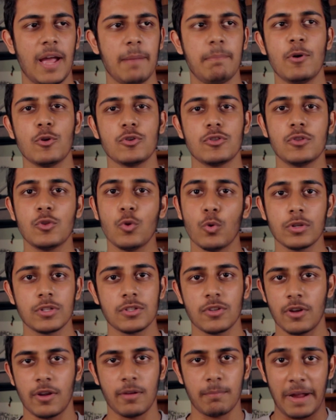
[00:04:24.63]
I post
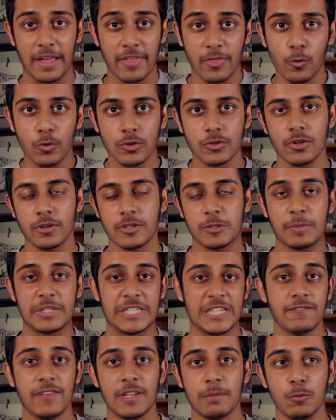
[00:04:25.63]
thoughts, uh, my thoughts on
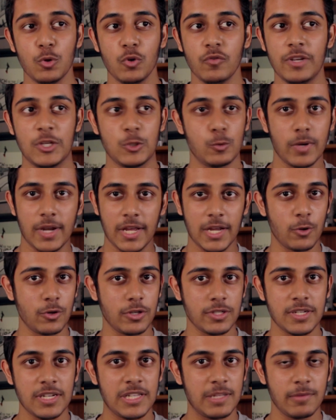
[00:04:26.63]
specific movies when I go
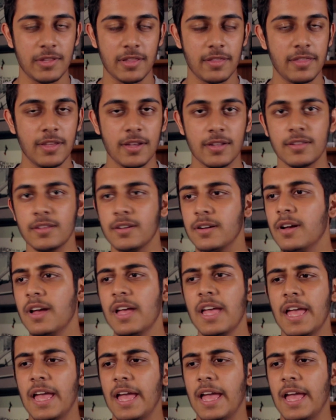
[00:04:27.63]
to see them in the theater.